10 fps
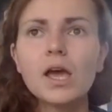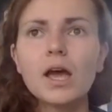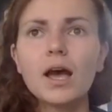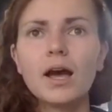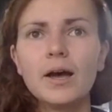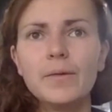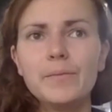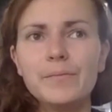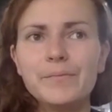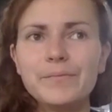
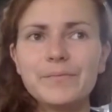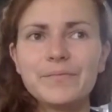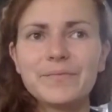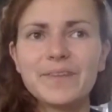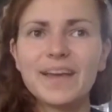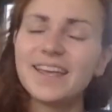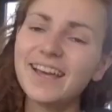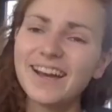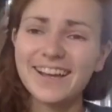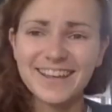I
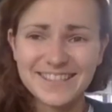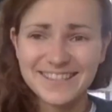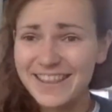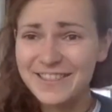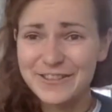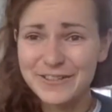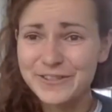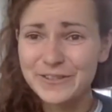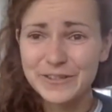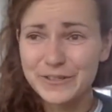guess they're
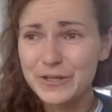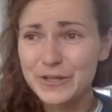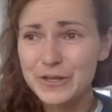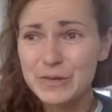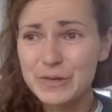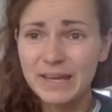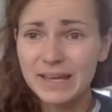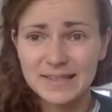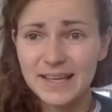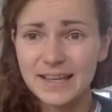the two
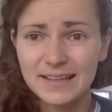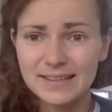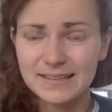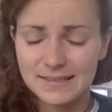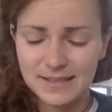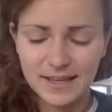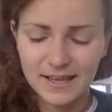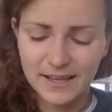biggest things.